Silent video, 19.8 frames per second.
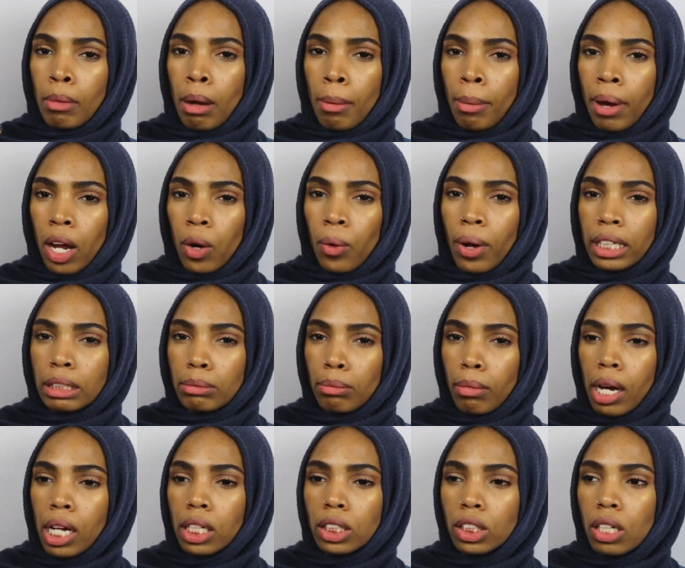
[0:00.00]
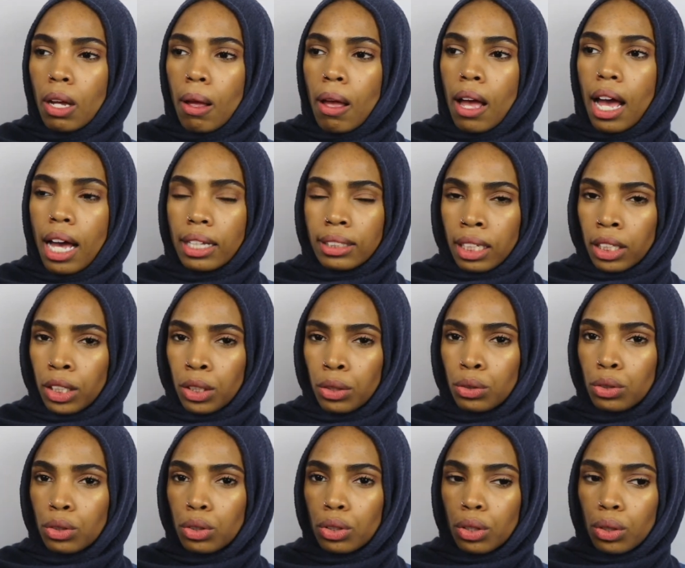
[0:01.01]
my bottle as much as I used